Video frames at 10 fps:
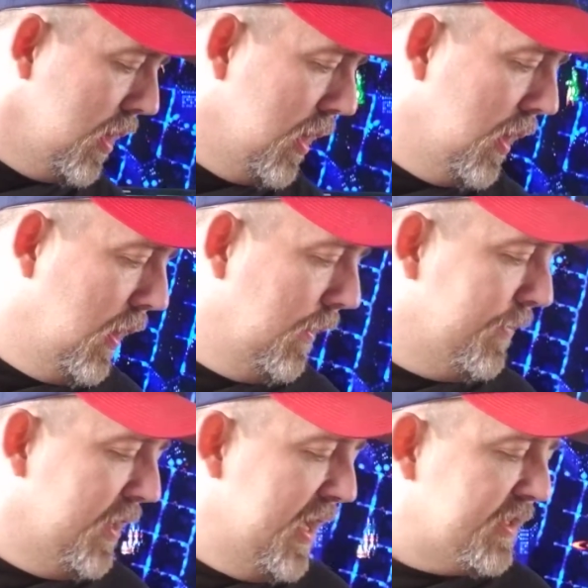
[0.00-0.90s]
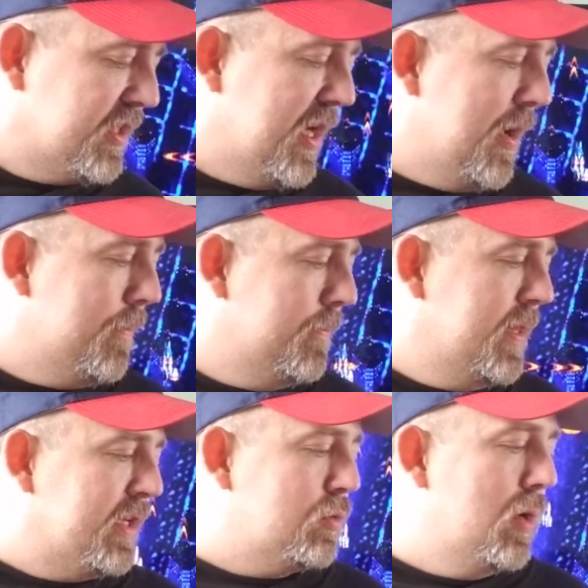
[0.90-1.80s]
The
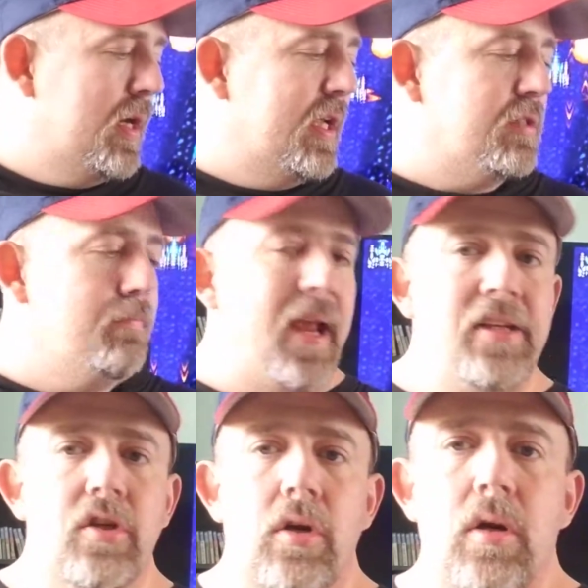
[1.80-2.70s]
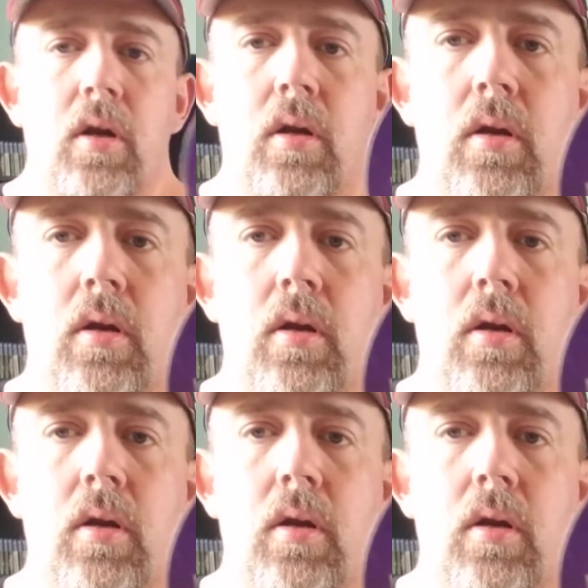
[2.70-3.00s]
next one is Mazer.